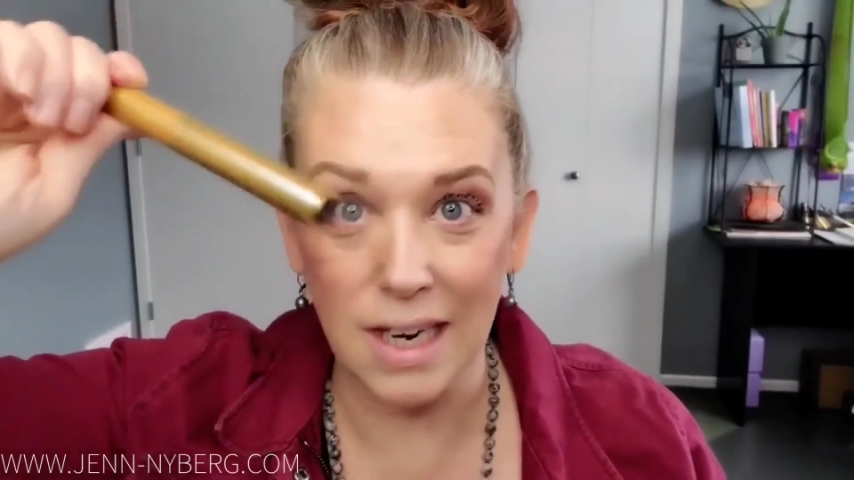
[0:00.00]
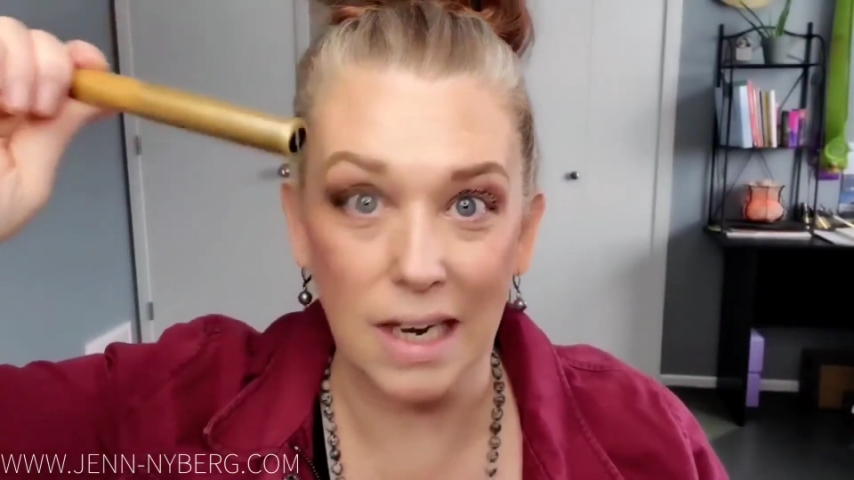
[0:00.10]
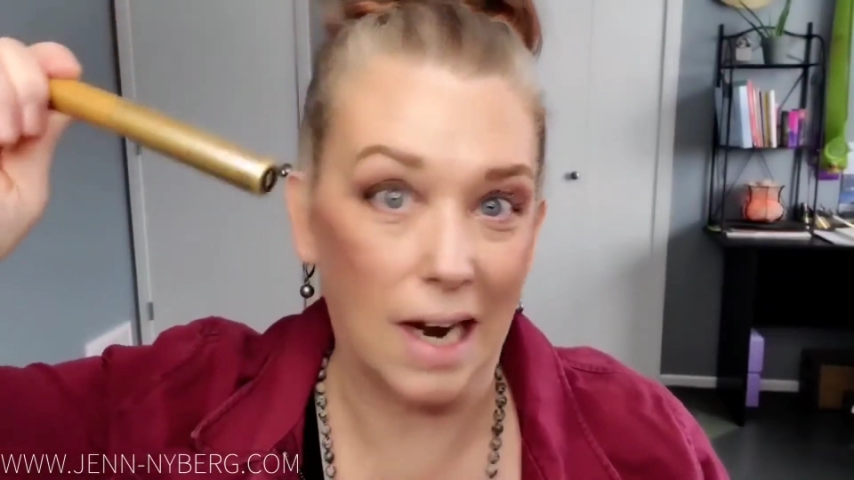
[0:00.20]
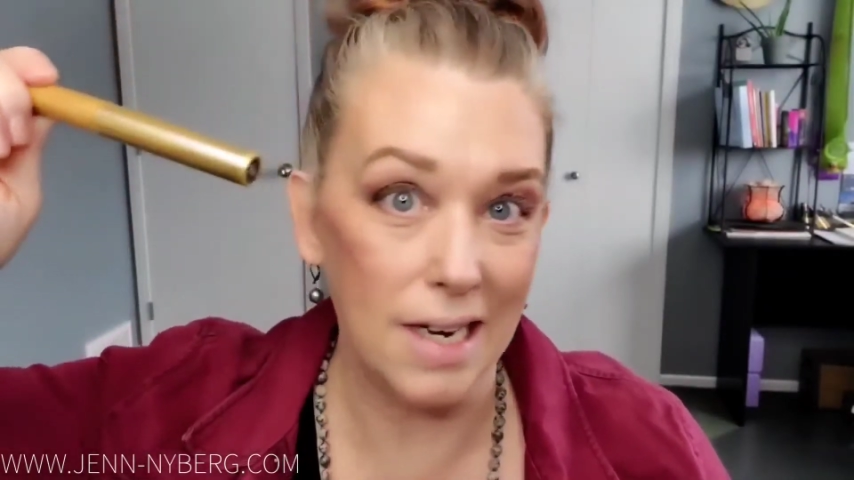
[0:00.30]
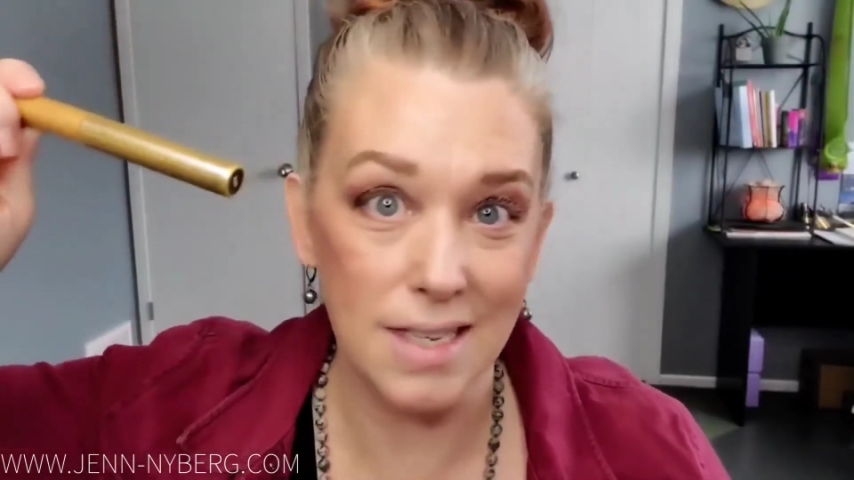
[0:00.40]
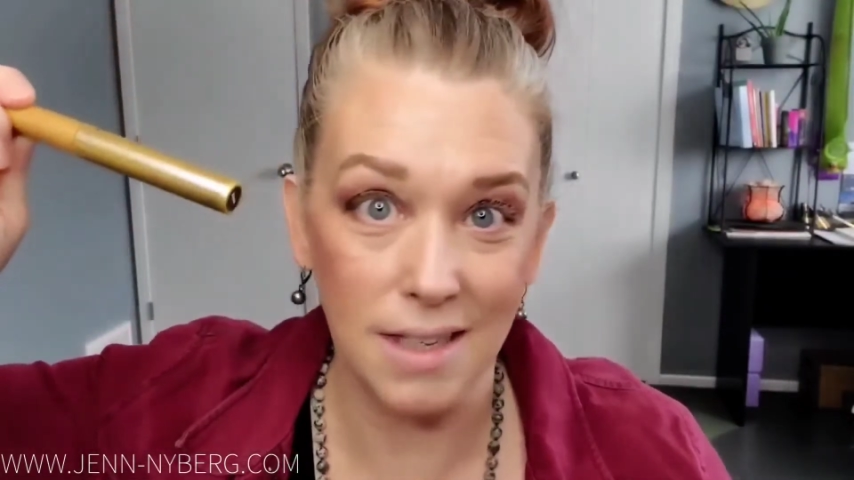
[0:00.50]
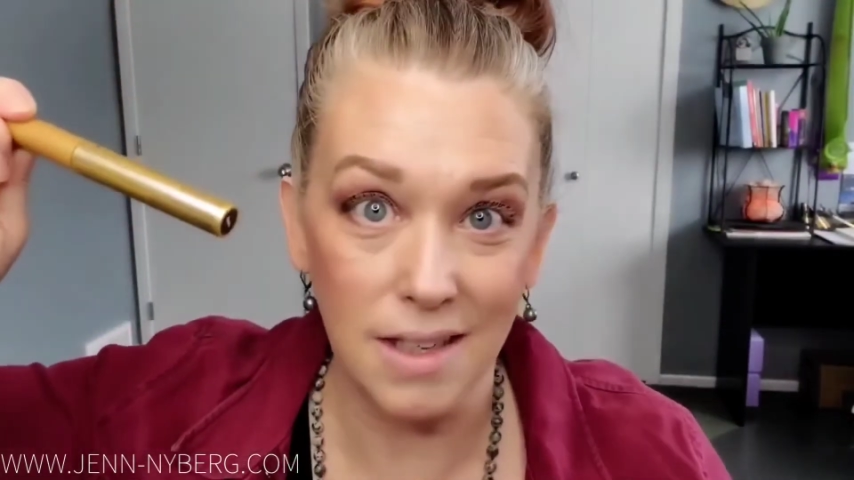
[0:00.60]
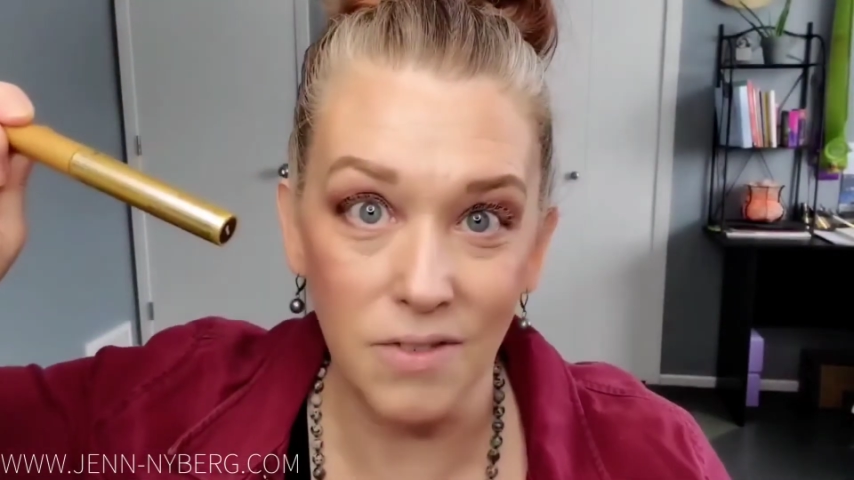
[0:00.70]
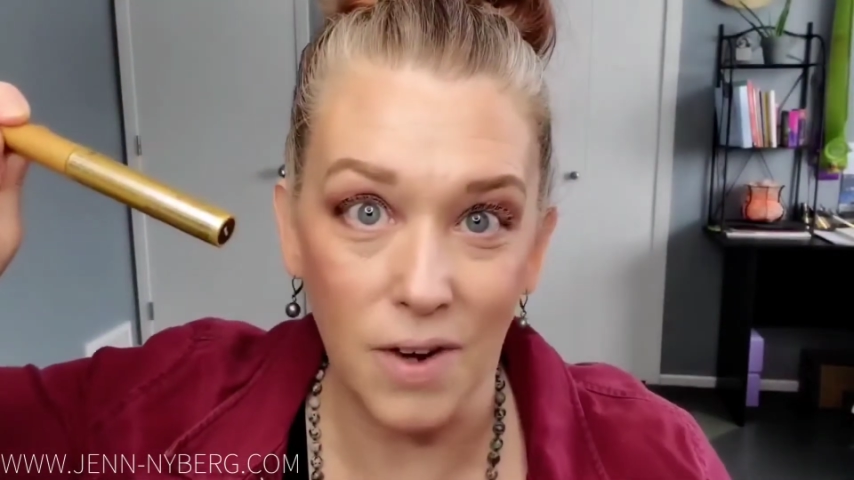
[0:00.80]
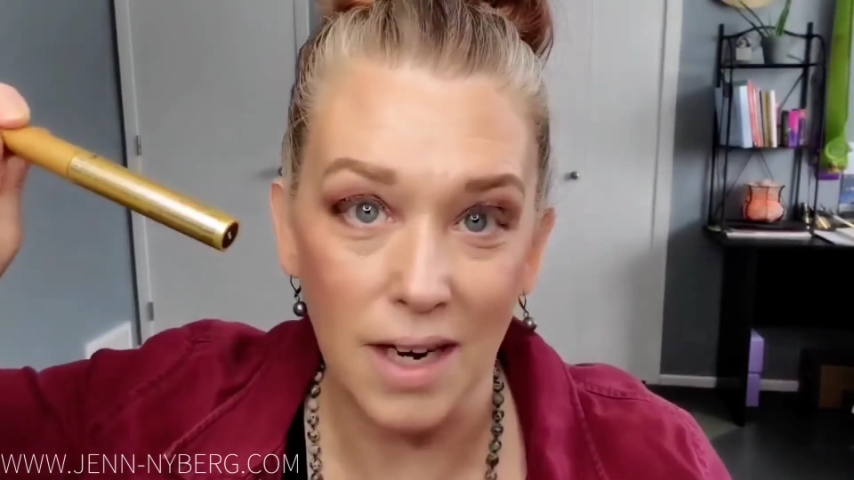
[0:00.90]
it can kind of
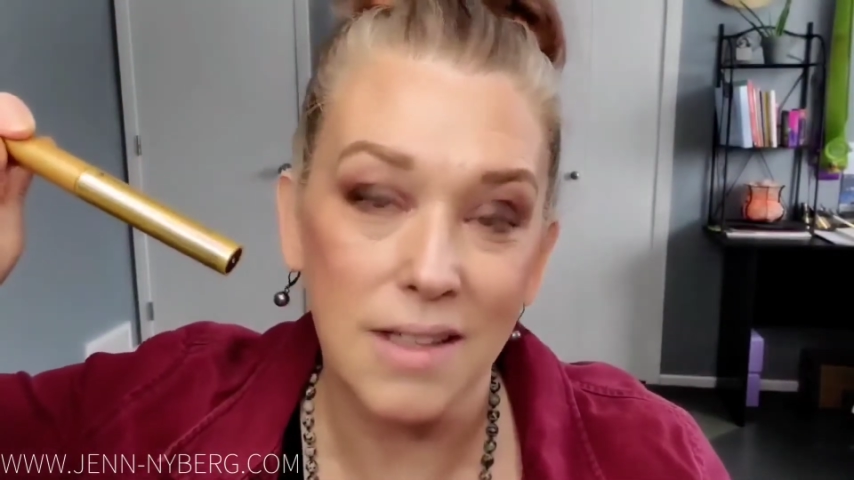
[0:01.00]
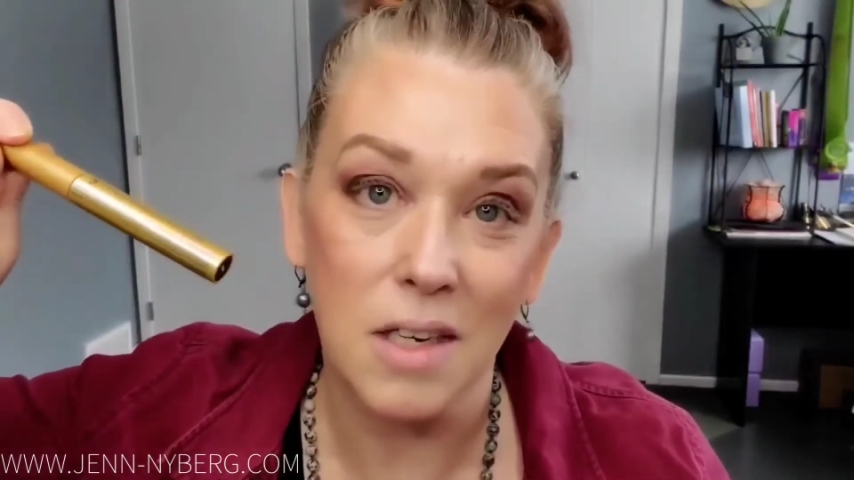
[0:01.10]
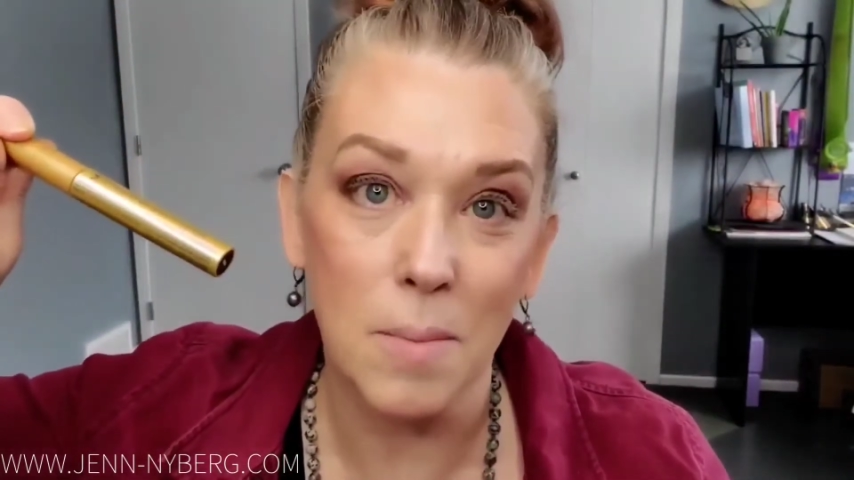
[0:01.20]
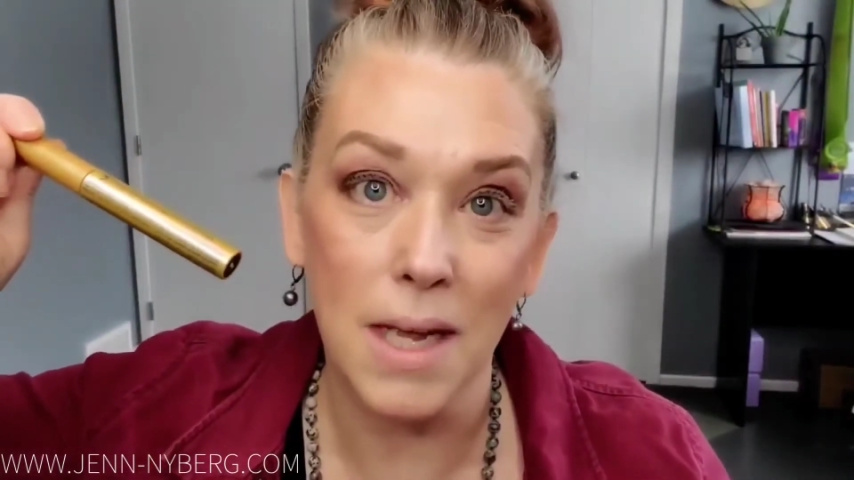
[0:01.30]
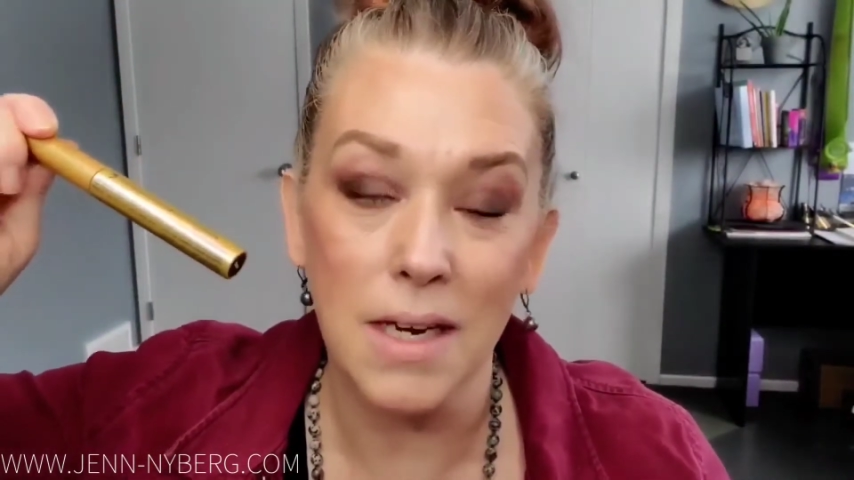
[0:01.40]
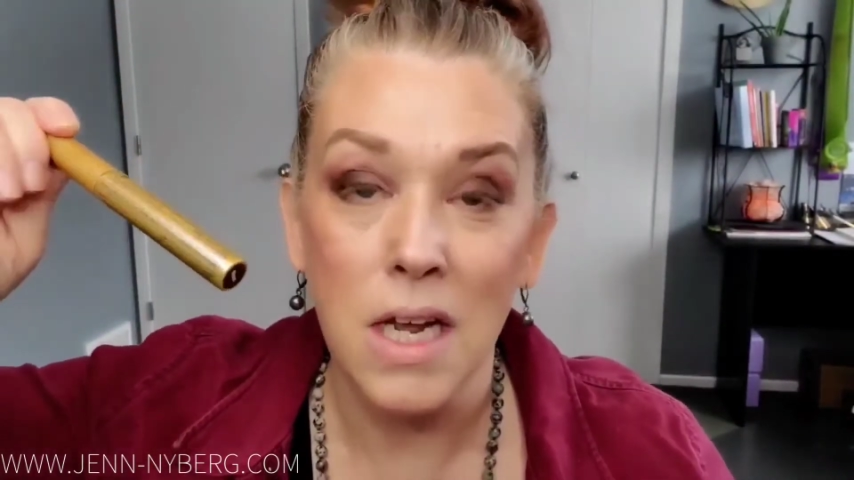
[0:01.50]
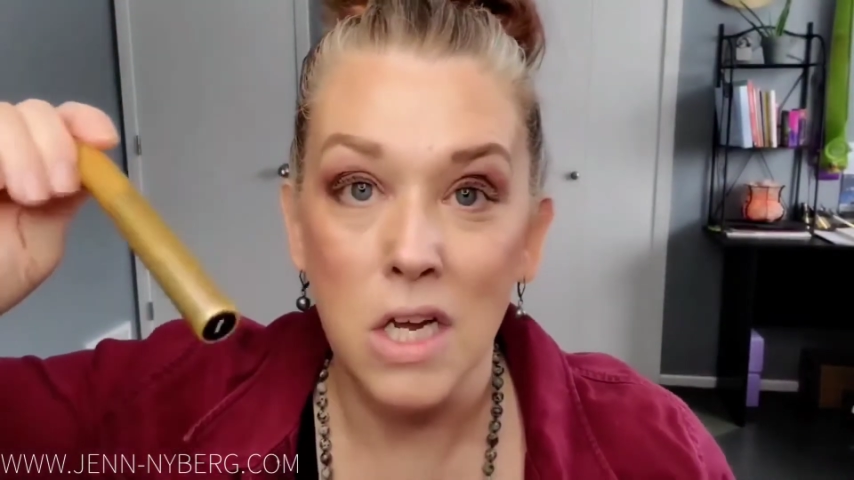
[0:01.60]
solidify a little bit.